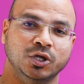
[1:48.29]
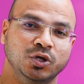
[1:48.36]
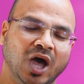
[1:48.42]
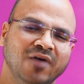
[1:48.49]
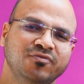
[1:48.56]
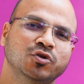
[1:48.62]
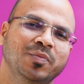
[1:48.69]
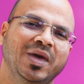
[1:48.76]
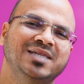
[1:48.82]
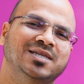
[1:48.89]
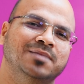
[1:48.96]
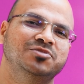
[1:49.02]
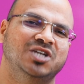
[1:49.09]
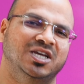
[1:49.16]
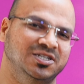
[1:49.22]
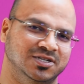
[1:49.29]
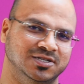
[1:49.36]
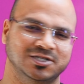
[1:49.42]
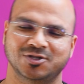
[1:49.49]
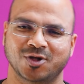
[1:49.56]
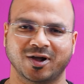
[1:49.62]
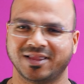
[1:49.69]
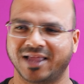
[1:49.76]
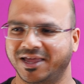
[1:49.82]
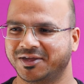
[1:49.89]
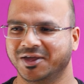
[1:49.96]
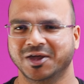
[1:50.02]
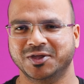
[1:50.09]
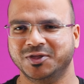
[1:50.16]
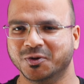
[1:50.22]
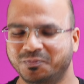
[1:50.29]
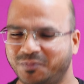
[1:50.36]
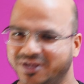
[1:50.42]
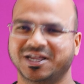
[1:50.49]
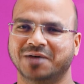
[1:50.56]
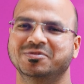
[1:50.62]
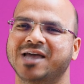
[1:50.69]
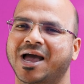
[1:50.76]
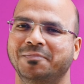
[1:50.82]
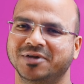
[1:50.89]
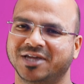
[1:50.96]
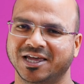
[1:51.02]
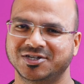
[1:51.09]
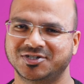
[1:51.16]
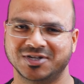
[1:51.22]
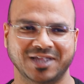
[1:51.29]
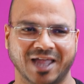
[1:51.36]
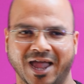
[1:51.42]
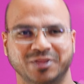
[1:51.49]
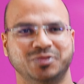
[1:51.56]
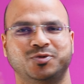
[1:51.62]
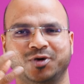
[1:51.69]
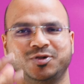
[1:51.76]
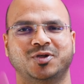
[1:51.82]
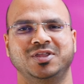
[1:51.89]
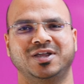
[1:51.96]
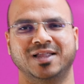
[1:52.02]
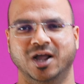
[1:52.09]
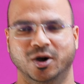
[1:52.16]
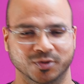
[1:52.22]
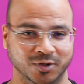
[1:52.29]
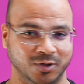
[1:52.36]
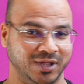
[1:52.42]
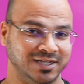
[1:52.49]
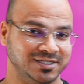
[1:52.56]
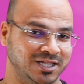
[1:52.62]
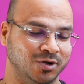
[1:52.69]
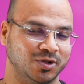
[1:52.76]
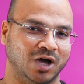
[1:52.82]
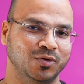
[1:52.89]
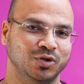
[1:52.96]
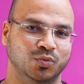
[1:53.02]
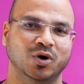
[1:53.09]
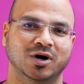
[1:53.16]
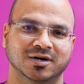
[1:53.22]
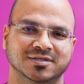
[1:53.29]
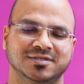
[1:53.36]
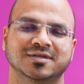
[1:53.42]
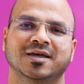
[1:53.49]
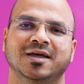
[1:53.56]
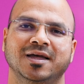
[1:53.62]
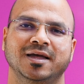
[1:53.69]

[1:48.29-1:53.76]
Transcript: You have to make some changes. It's not like you picked up the application and throw it on the cloud. No, that's not how it works.